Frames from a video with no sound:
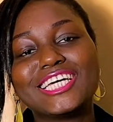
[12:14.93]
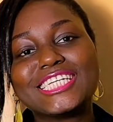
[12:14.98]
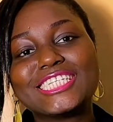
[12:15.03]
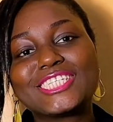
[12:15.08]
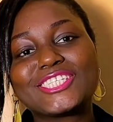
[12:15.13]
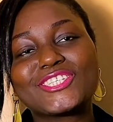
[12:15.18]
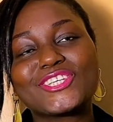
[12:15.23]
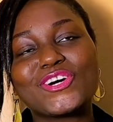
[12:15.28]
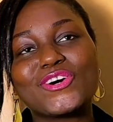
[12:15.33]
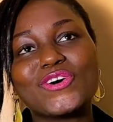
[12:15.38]

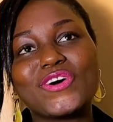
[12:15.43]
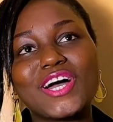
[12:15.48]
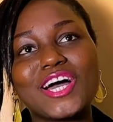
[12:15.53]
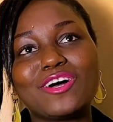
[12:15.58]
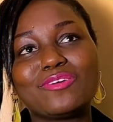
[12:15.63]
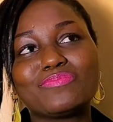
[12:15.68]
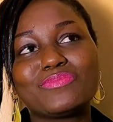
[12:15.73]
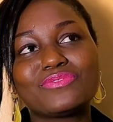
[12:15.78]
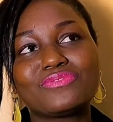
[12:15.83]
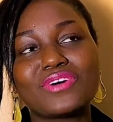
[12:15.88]
So
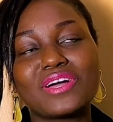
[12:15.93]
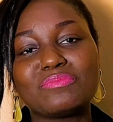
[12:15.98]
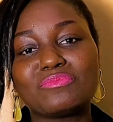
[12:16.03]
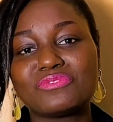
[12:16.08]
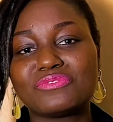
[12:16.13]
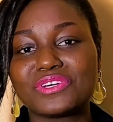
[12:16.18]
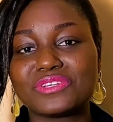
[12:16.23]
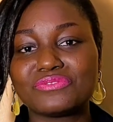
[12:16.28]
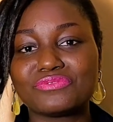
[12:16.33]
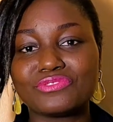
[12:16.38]
before I
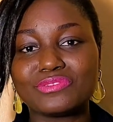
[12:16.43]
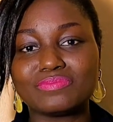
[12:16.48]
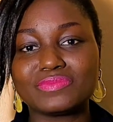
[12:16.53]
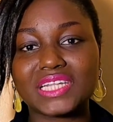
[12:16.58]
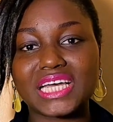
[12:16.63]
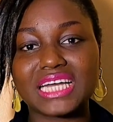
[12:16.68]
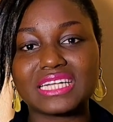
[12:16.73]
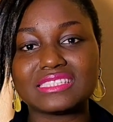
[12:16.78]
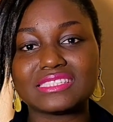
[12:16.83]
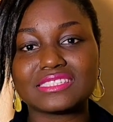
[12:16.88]
move on from
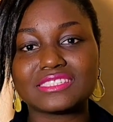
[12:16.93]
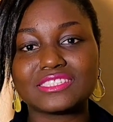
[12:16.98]
that,